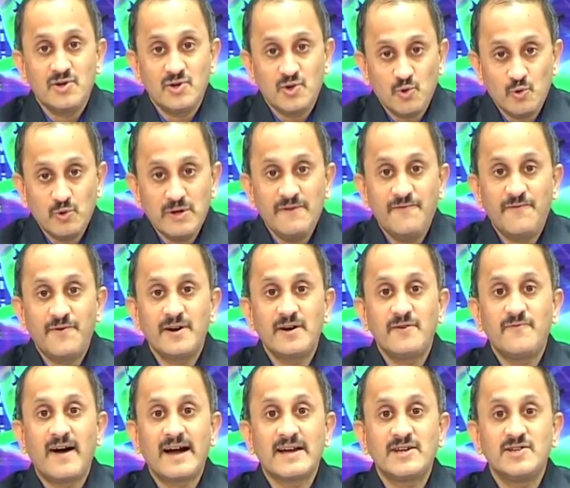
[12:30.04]
two
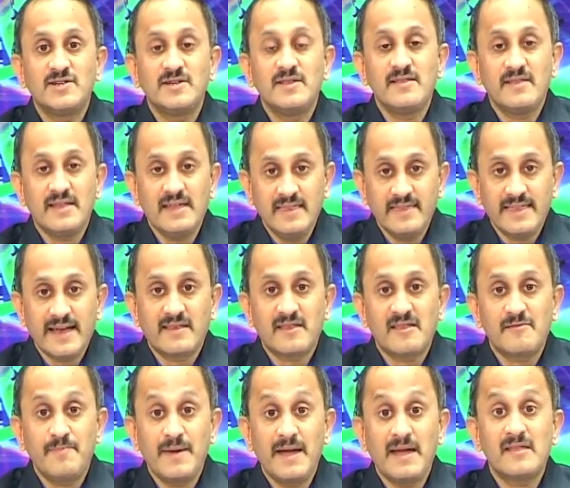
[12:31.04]
different functions in that
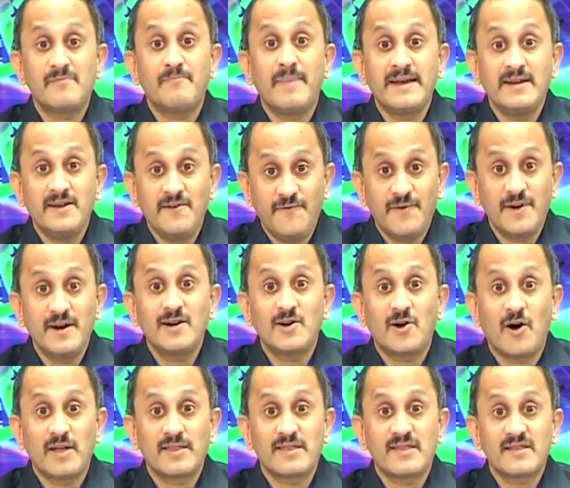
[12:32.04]
space by different
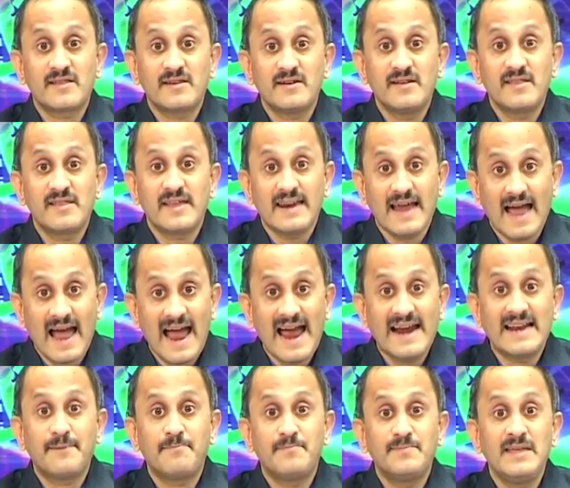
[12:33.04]
constants and
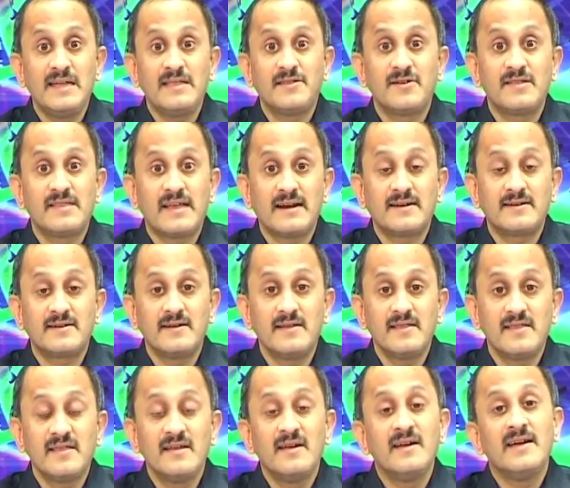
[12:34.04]
add up these
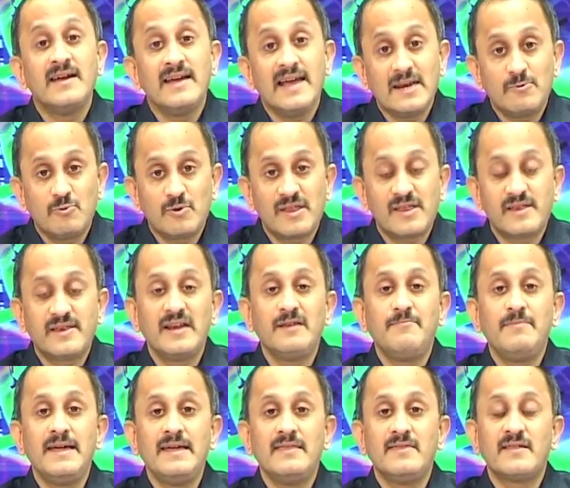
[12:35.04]
resultants, it would still
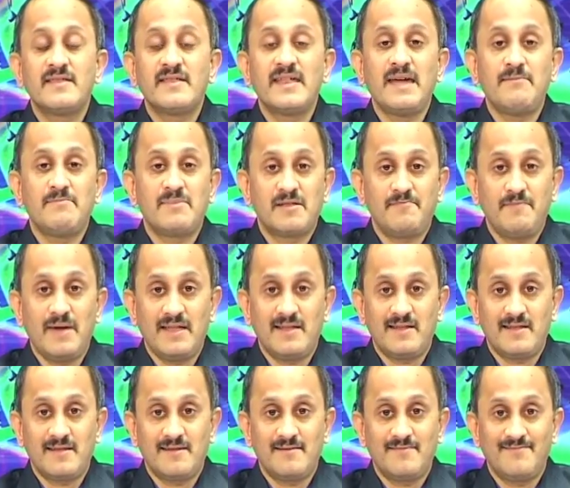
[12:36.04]
be in the same
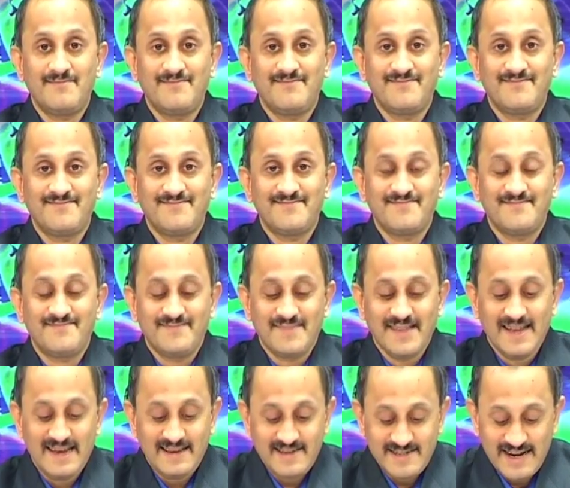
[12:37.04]
space.
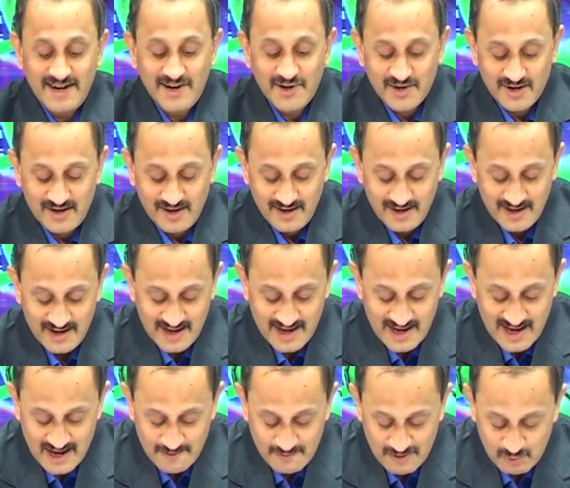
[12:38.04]
In general,
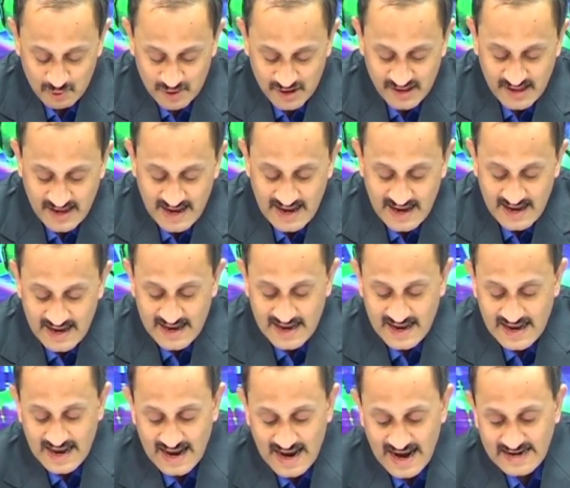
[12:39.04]
we would say
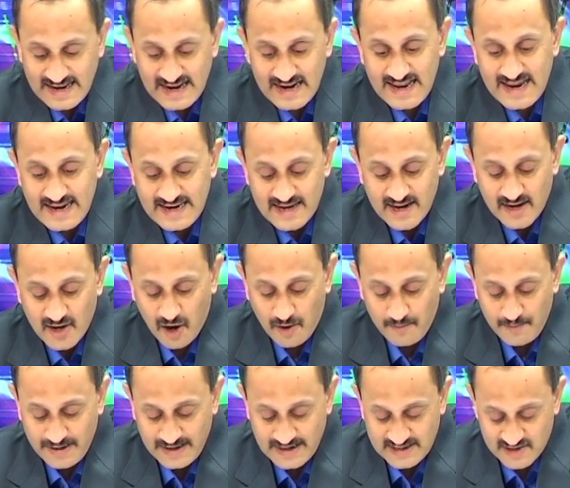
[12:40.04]
any linear
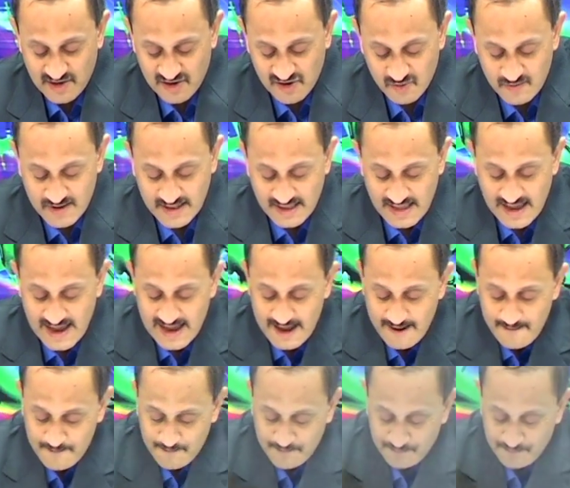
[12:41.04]
combination. So, we say